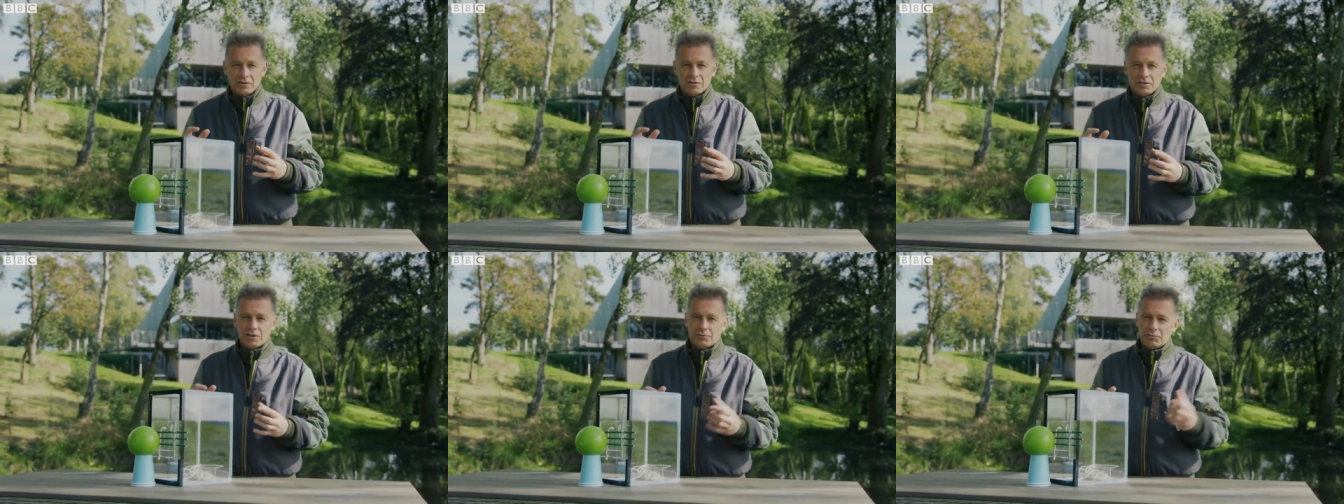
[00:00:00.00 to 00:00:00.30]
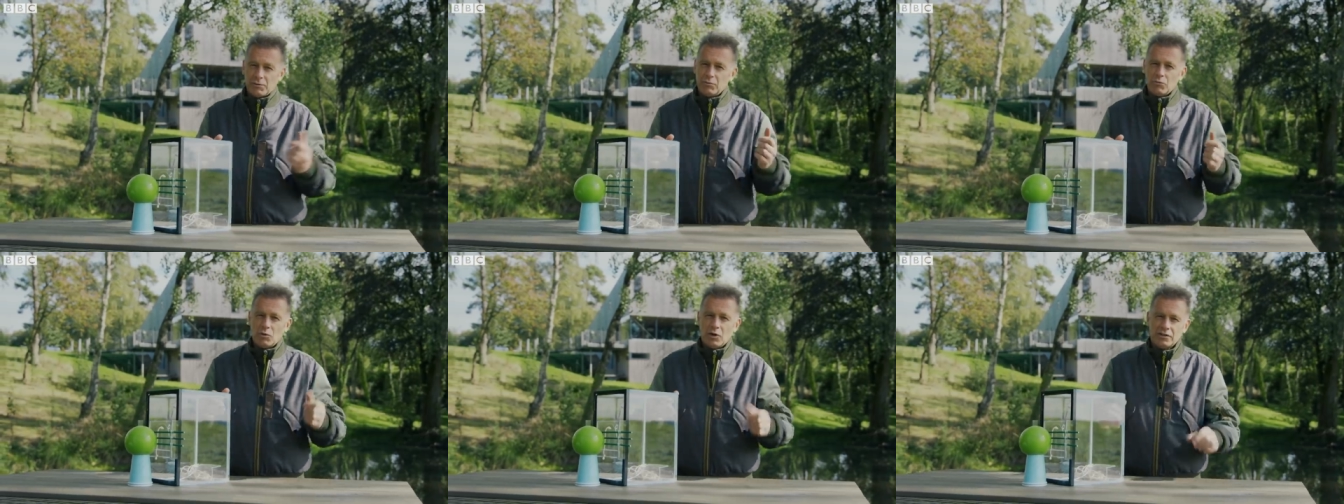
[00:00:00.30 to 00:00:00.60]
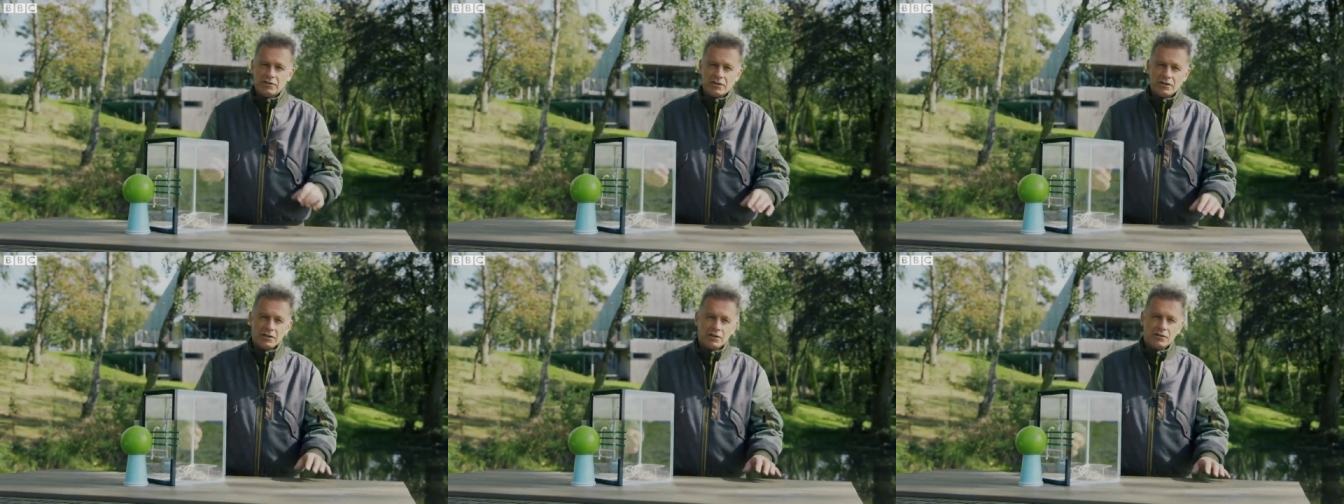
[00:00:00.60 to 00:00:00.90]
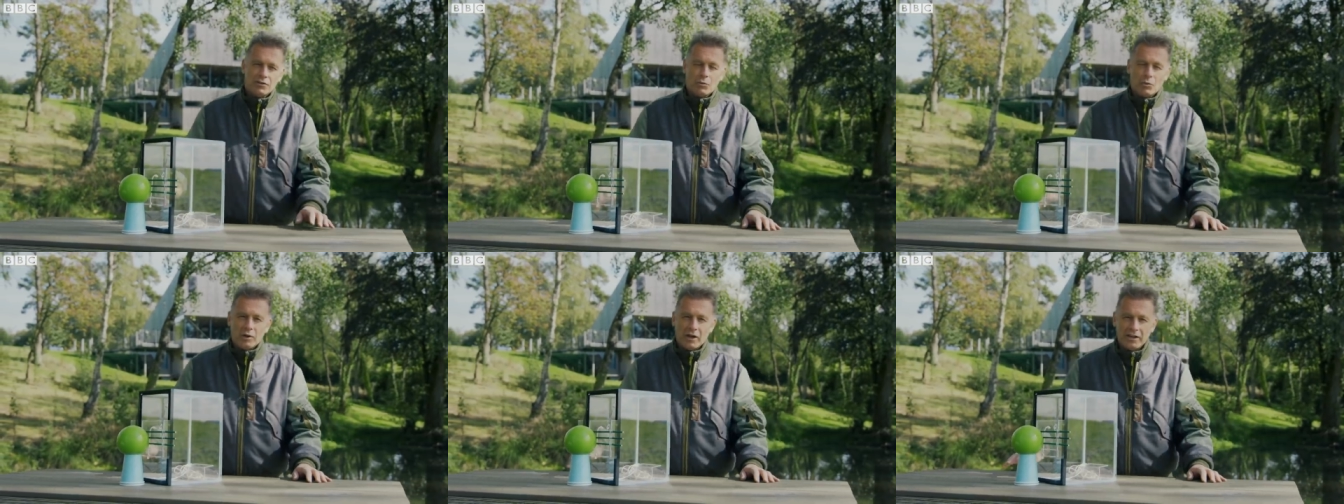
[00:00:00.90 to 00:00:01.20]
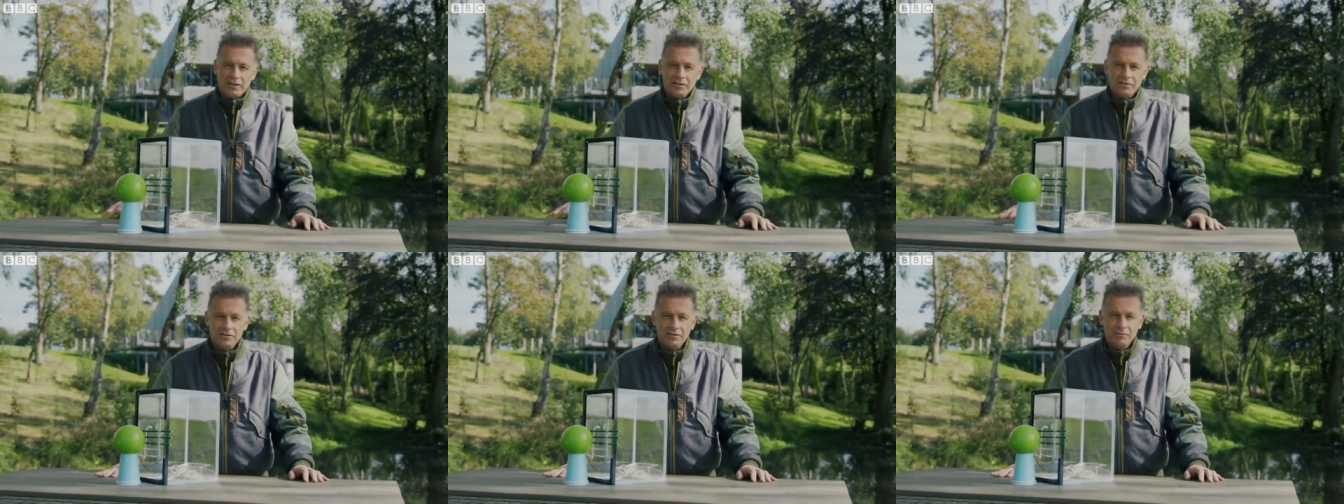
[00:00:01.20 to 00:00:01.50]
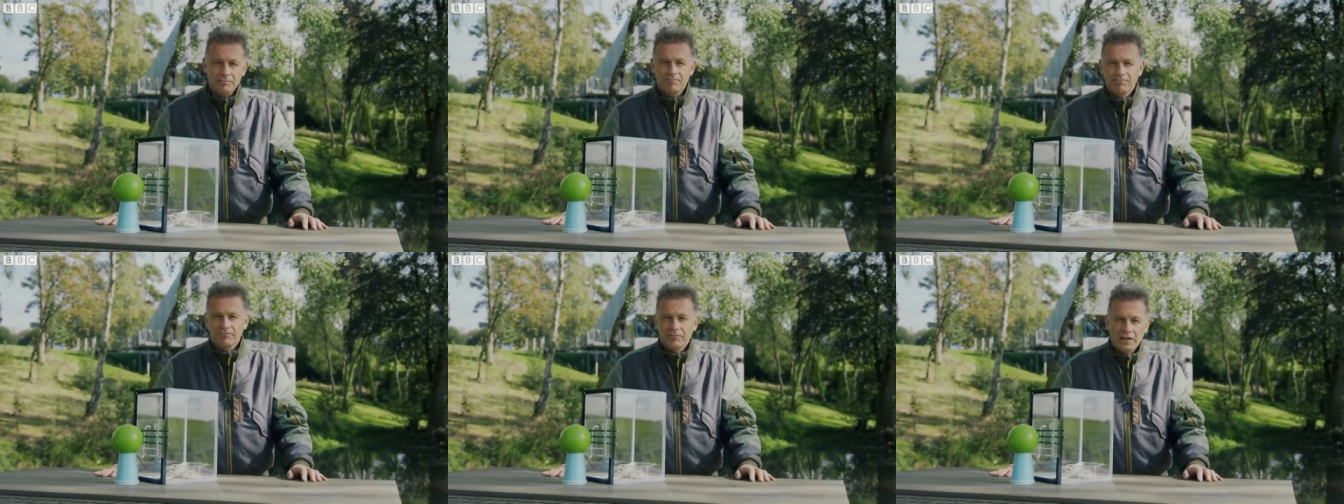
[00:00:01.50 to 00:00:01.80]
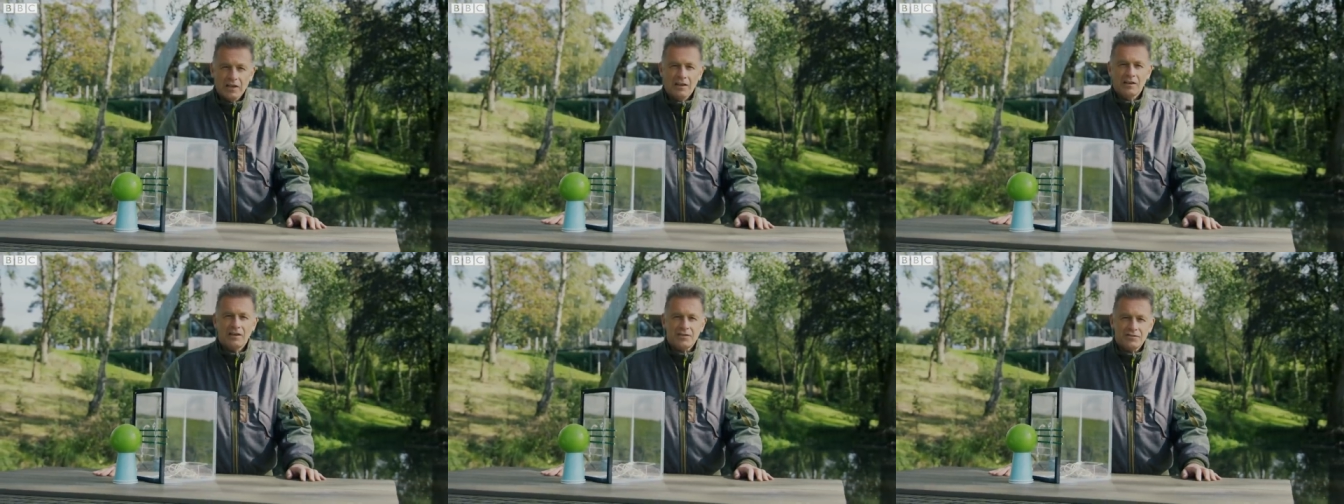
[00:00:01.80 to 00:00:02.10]
He's been waiting in the wings.
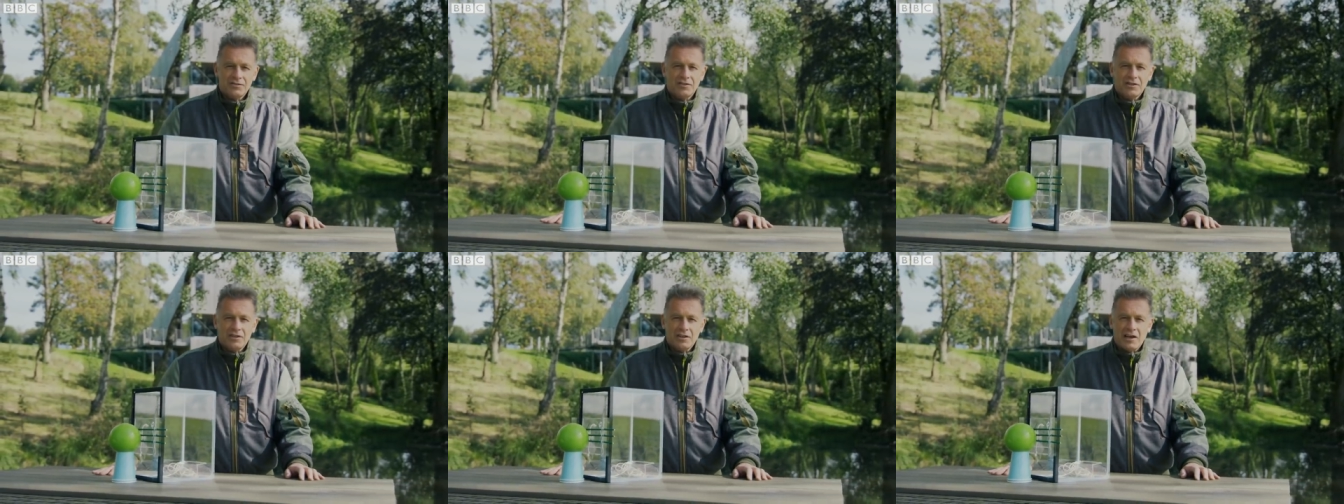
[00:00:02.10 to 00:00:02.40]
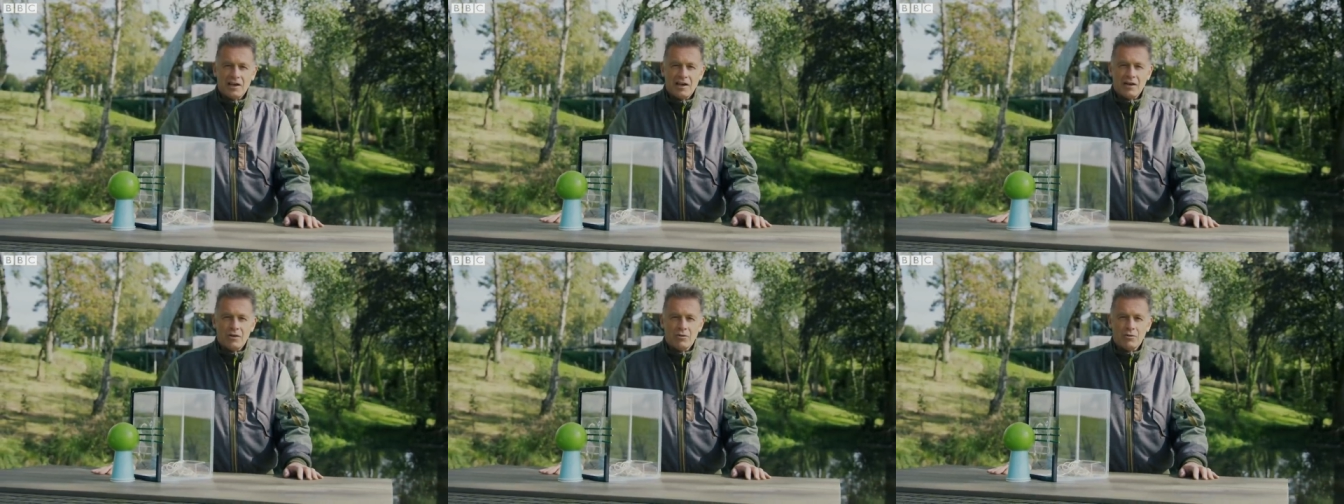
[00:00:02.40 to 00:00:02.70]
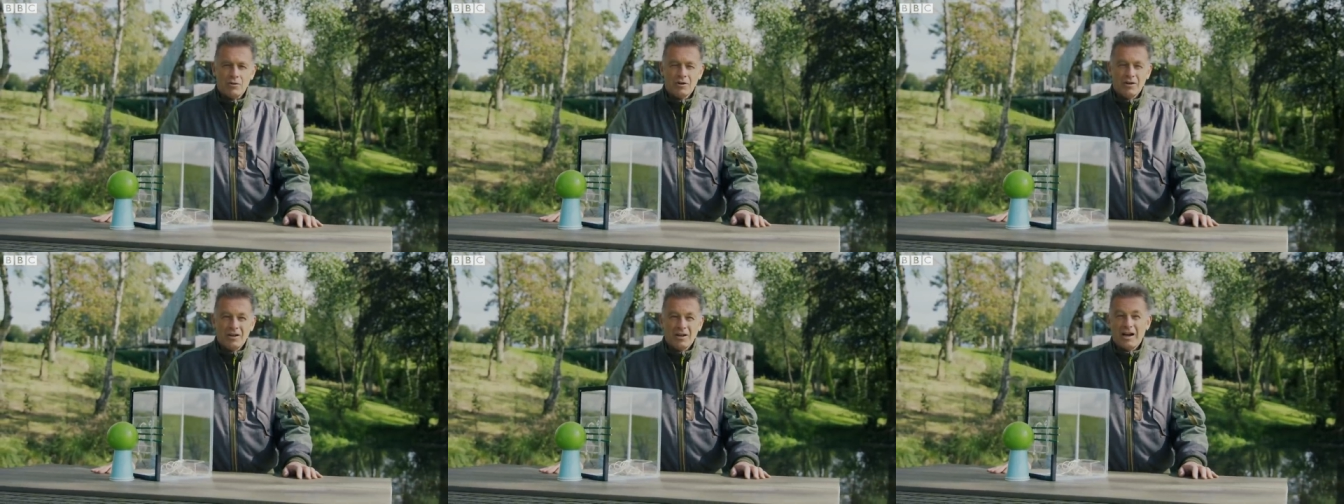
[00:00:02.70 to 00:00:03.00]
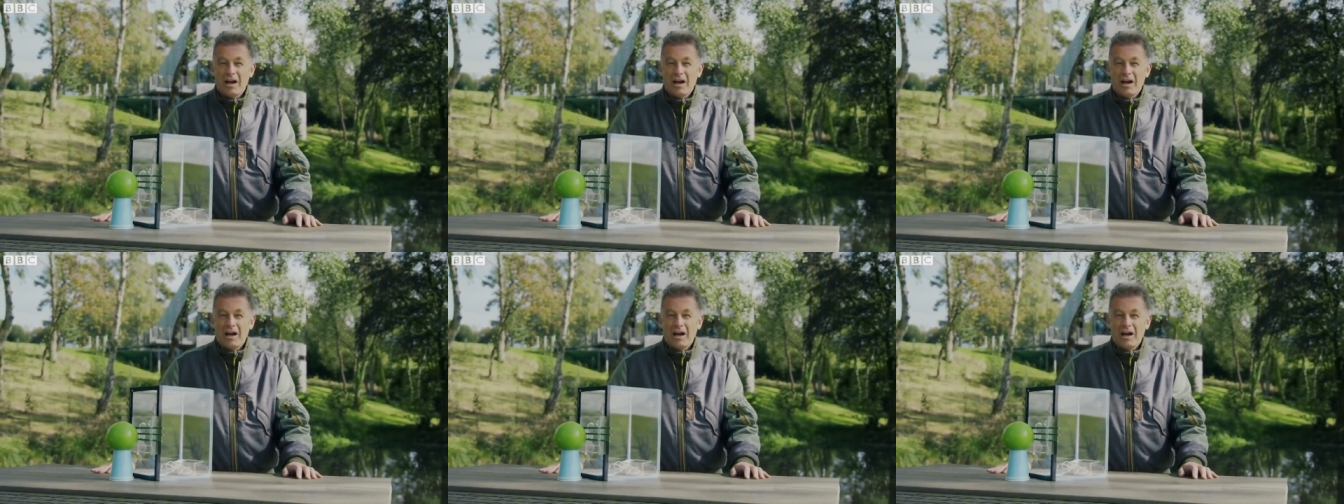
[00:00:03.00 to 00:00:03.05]
Let's see how